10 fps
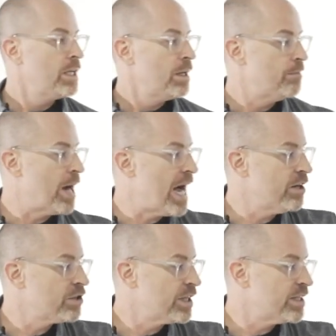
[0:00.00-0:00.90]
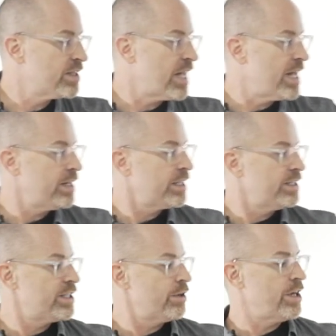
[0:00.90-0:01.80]
Buyer is going to send
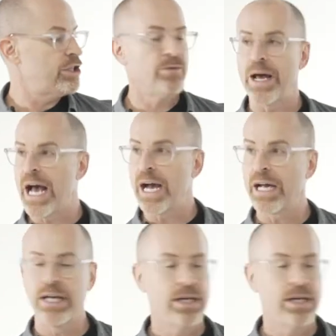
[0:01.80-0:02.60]
consideration back.